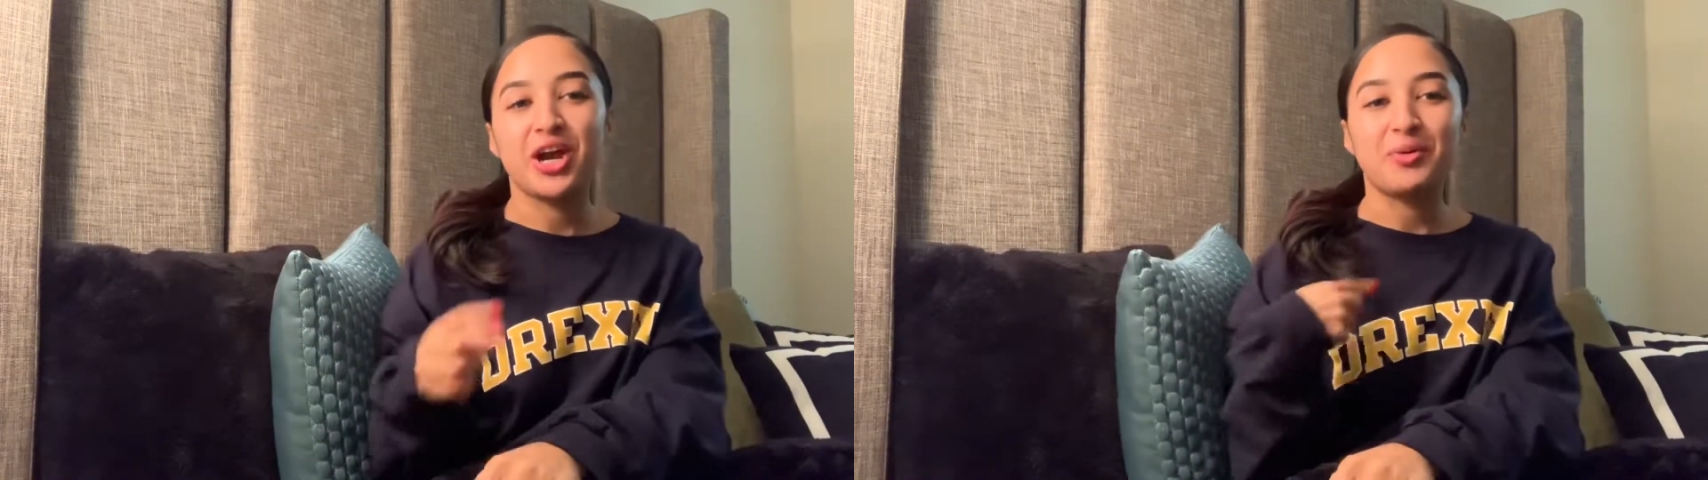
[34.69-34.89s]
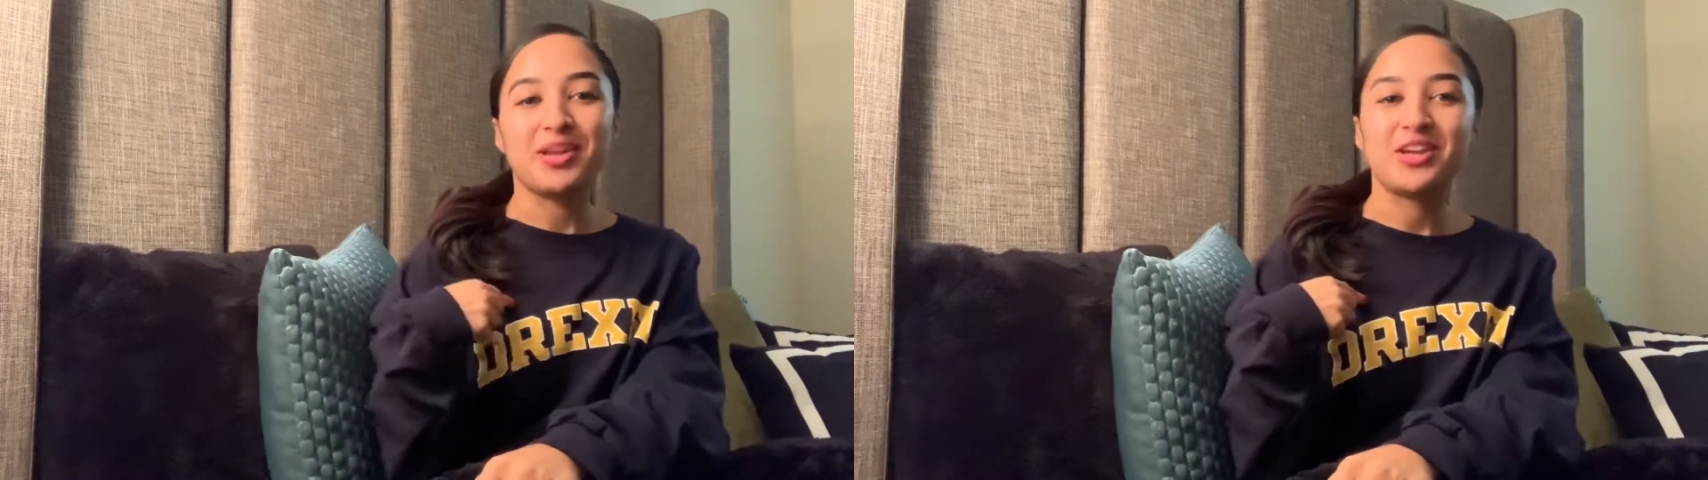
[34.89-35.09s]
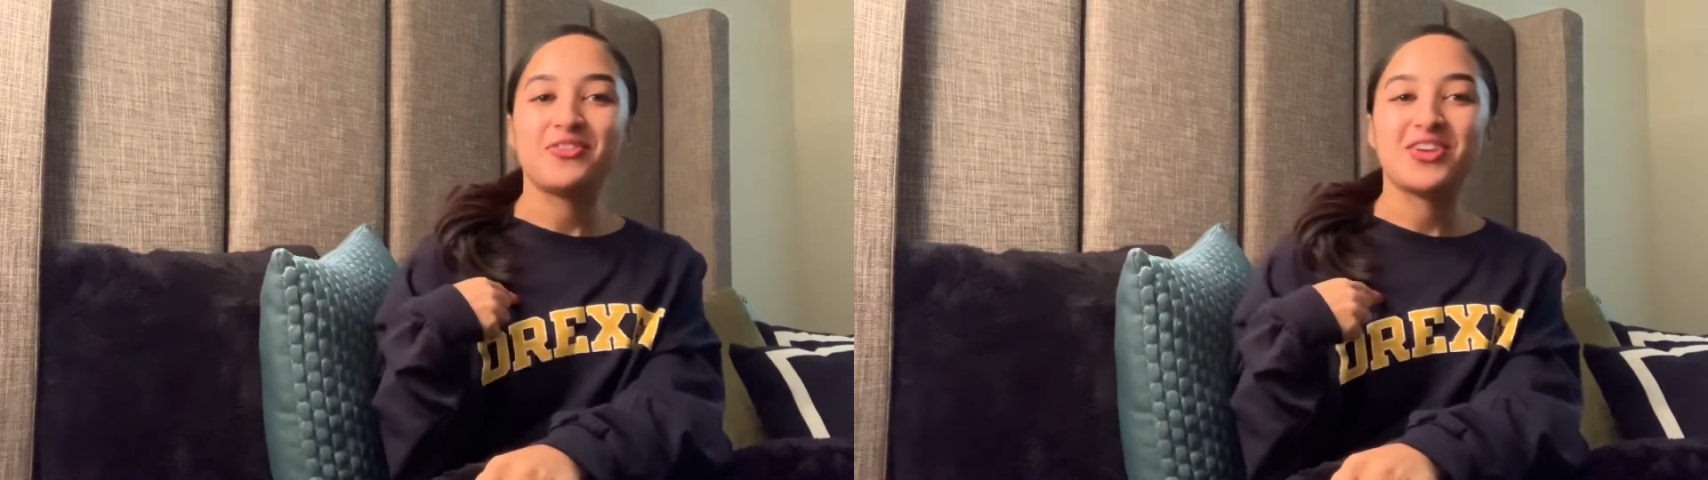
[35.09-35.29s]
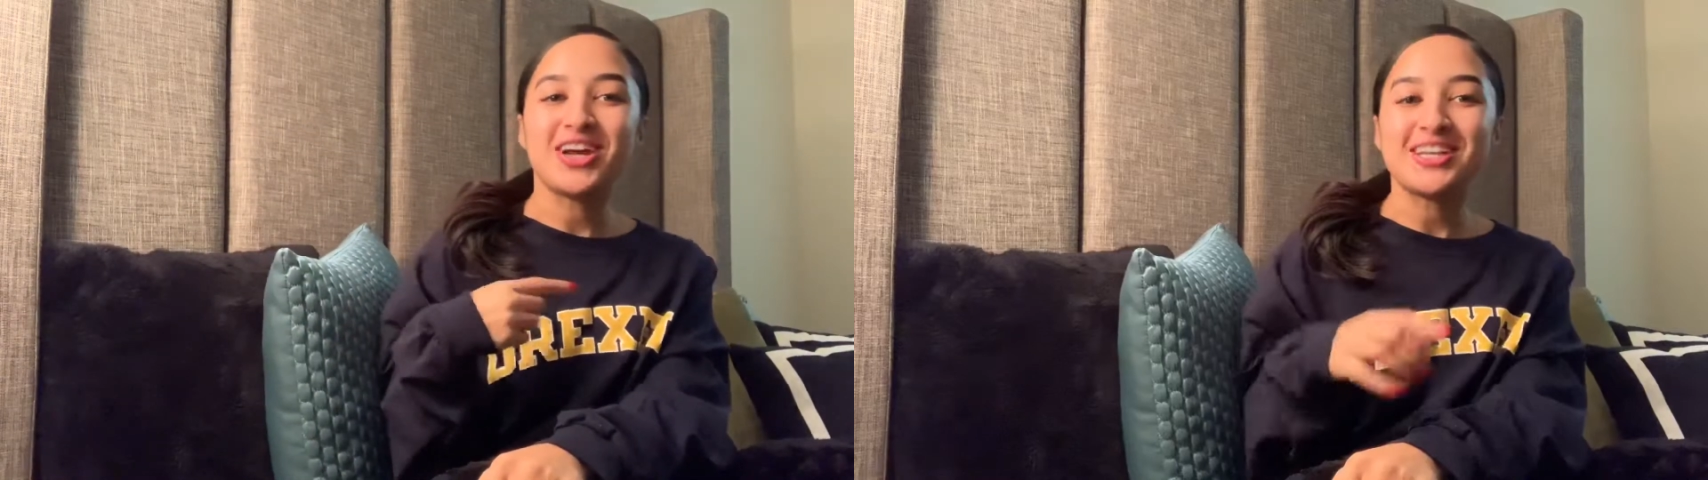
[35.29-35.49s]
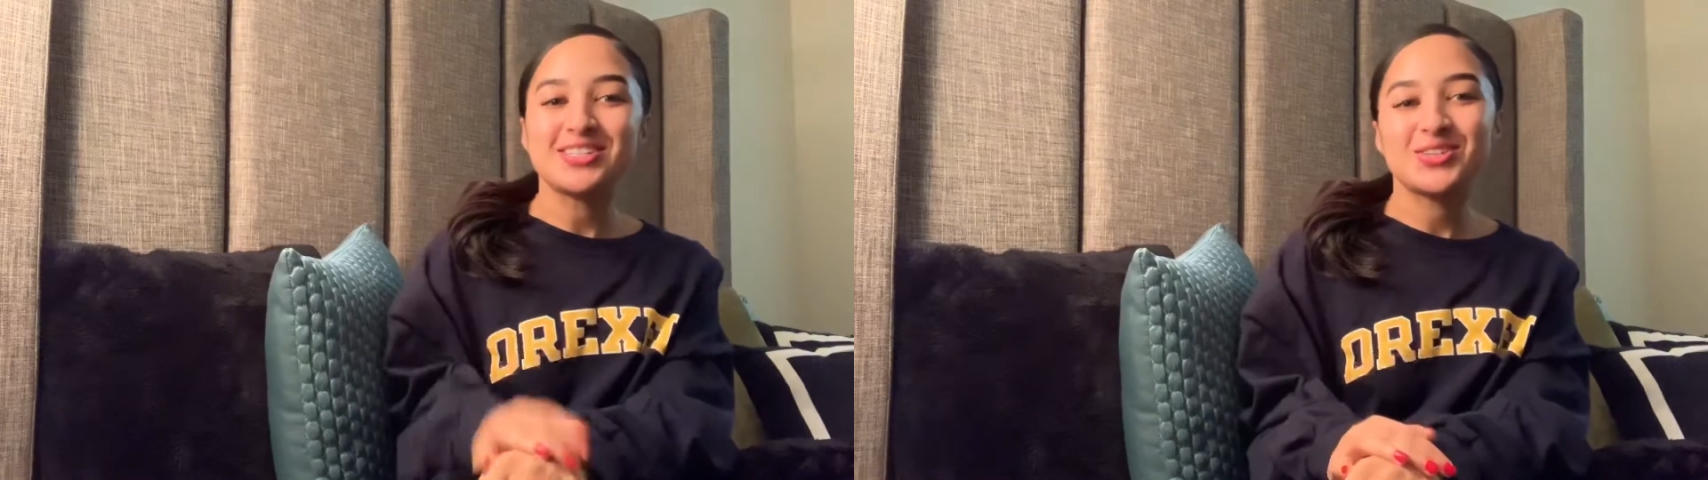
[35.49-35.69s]
I went here for
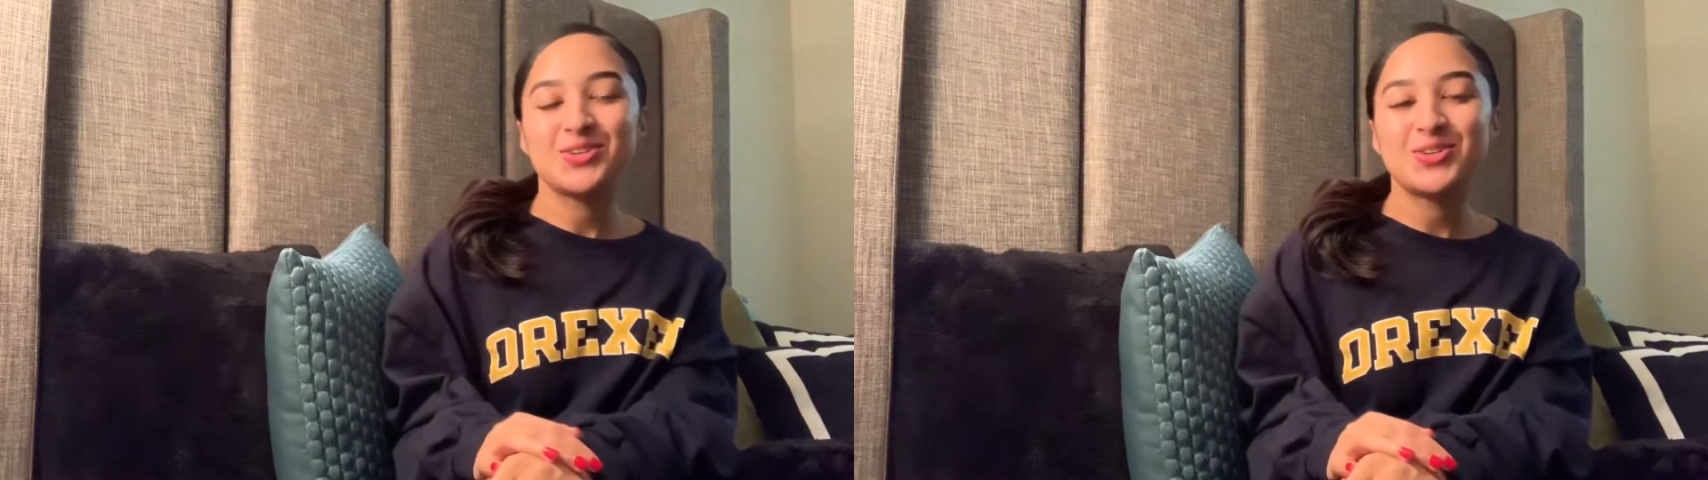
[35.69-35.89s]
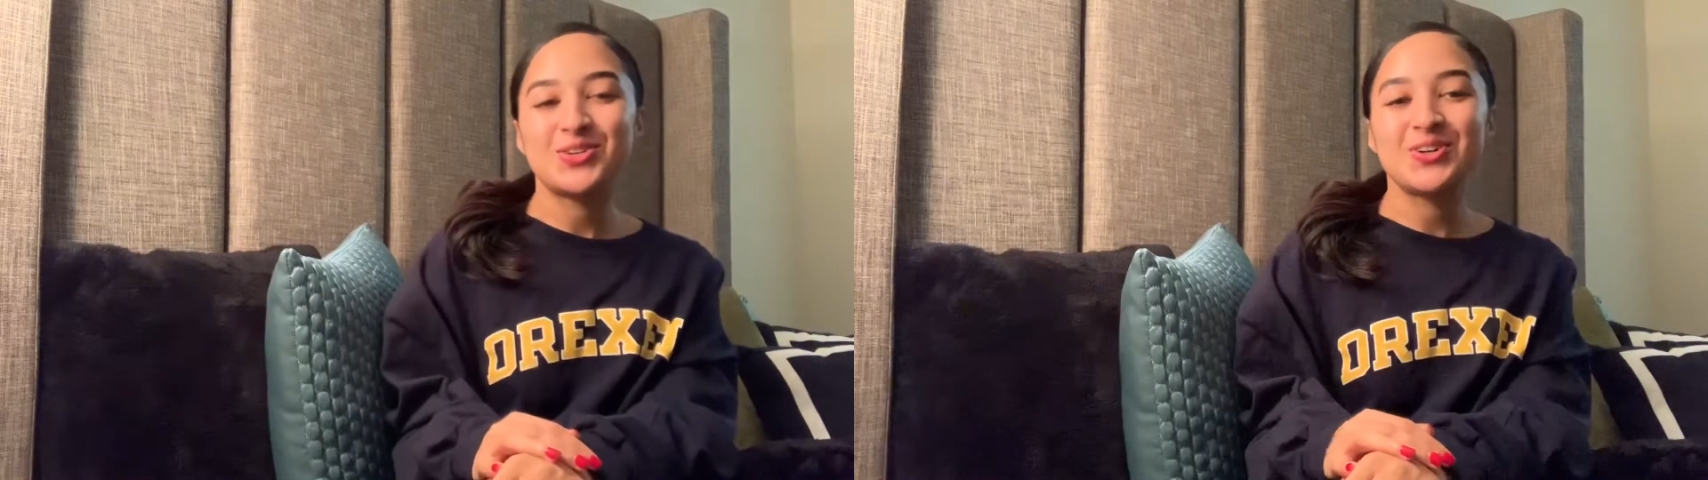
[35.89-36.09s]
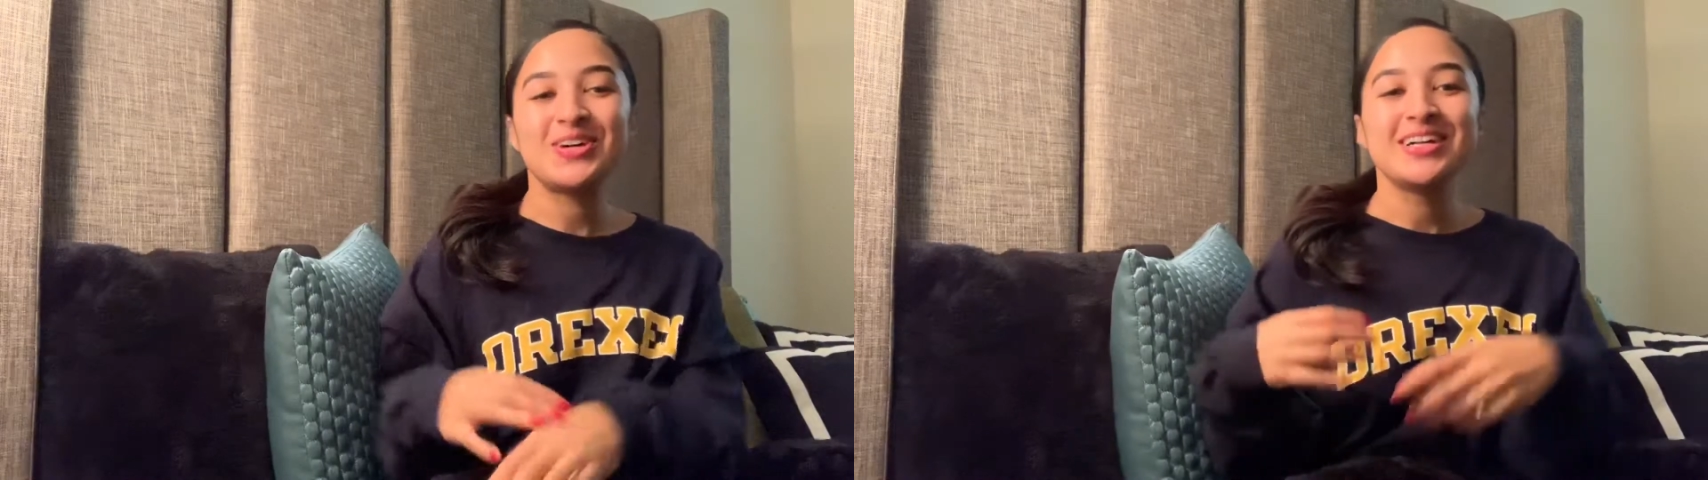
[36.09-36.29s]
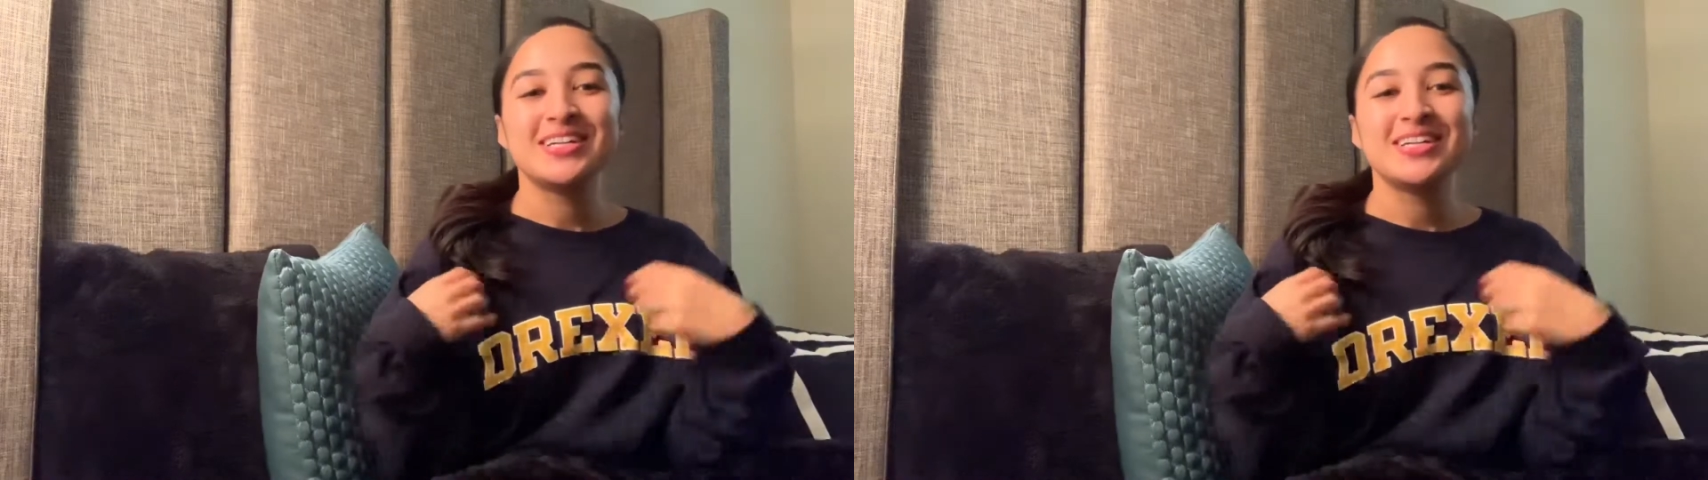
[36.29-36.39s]
grad school,